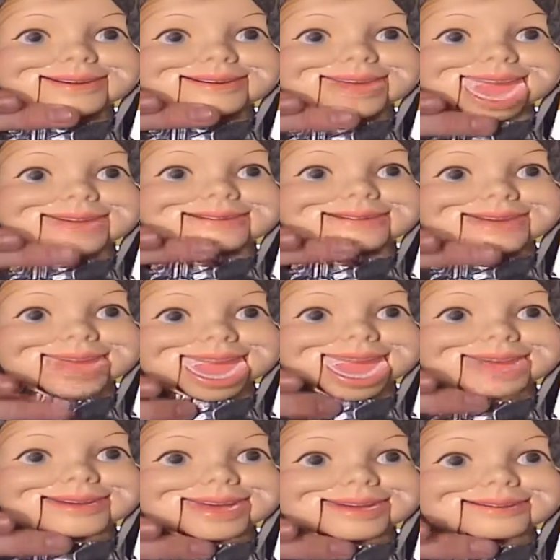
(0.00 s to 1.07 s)
You
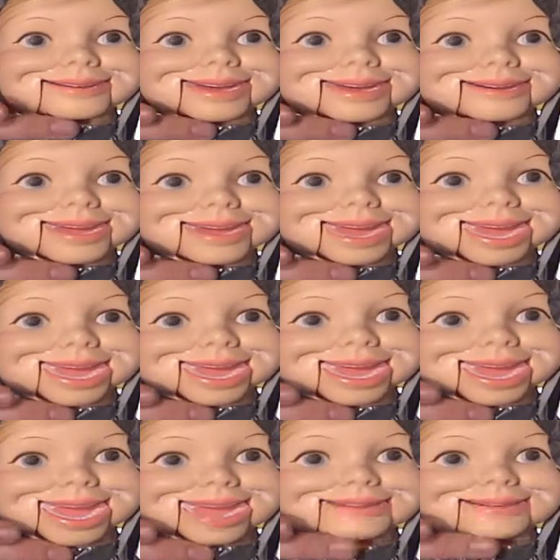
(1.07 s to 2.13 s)
ruined my
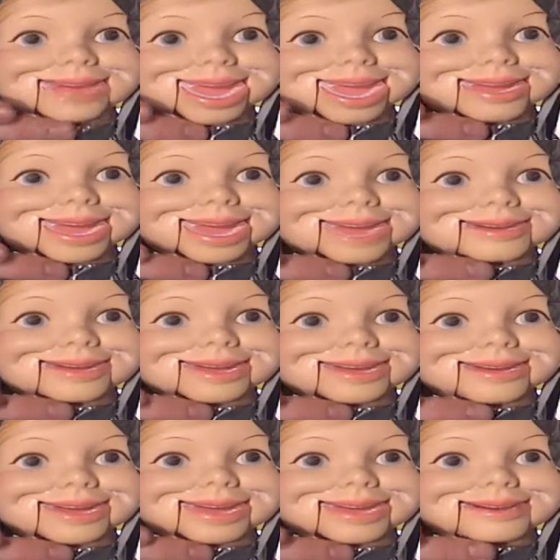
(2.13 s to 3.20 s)
career. I
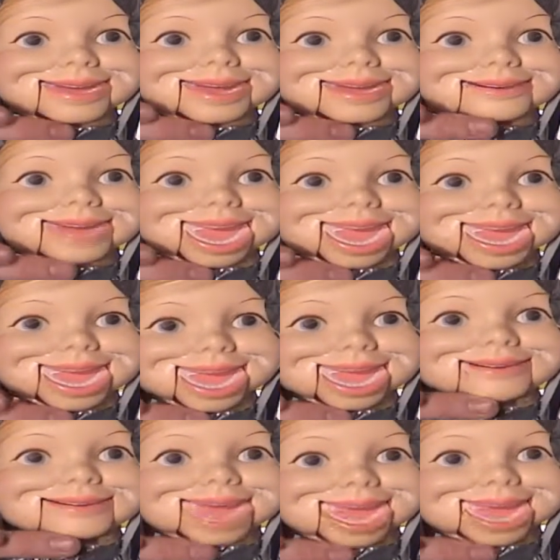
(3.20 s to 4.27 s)
can't even move my
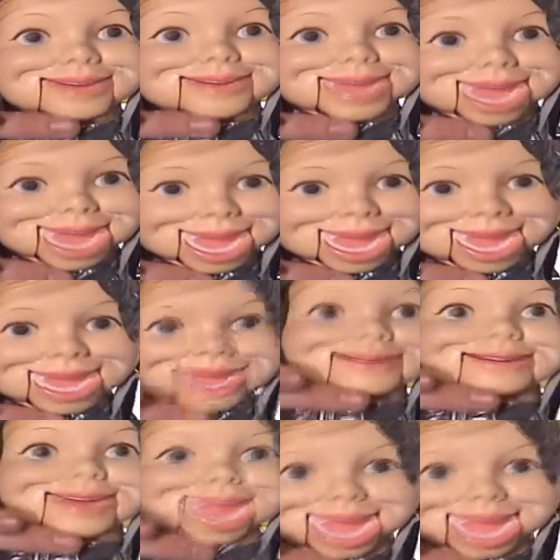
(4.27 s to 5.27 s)
dummy arms.